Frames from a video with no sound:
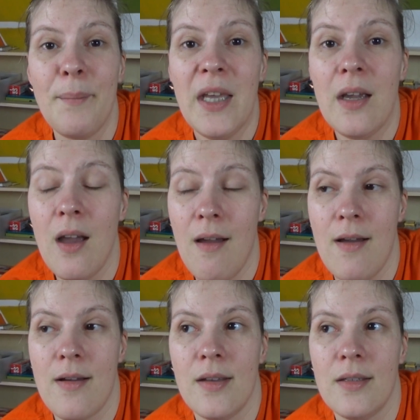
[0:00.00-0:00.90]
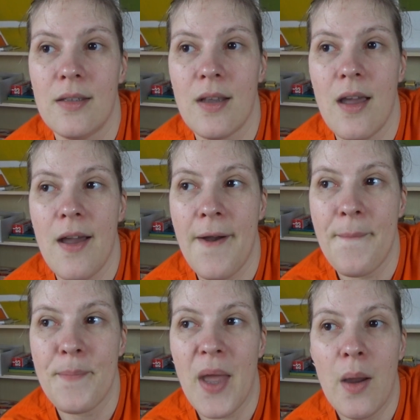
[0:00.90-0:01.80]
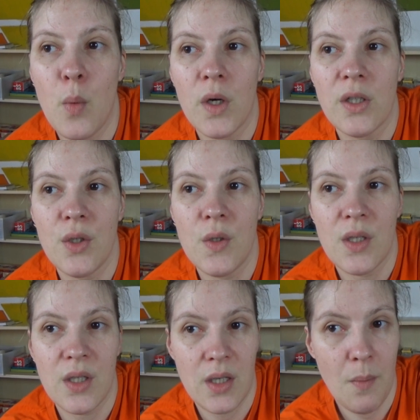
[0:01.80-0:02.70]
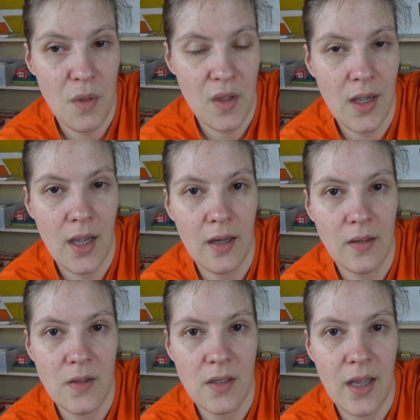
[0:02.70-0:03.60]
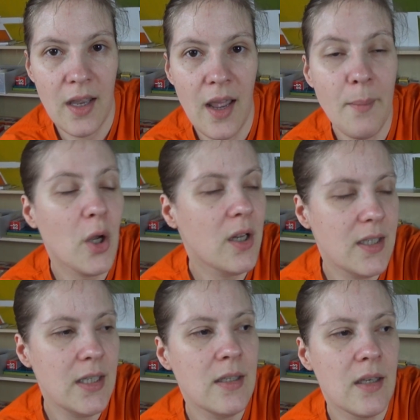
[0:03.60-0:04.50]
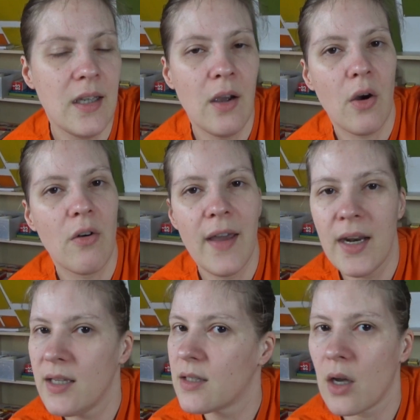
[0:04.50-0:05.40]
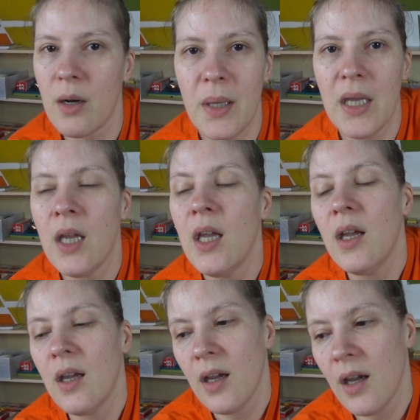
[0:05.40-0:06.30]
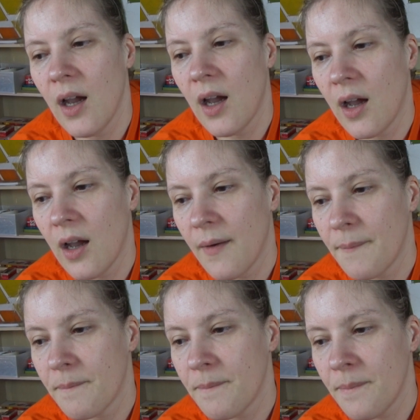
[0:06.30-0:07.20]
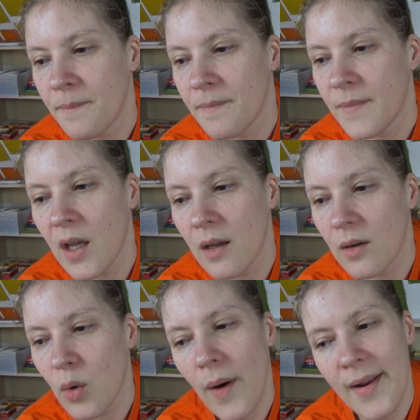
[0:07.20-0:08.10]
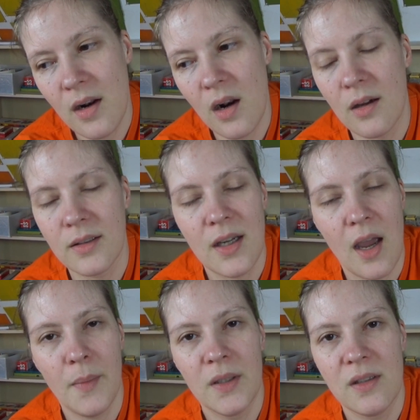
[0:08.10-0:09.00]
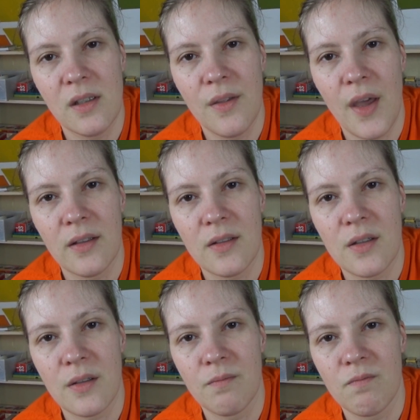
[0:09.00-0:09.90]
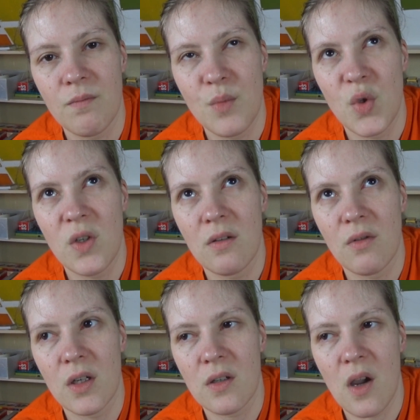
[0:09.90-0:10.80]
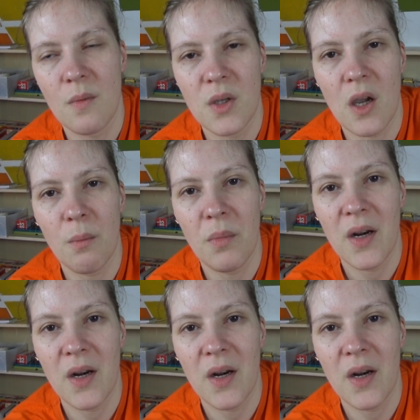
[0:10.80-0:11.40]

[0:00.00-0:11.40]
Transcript: because um, i worked on something else and i'm going to tease it here already it's going to be um, quite a long time until that series comes out.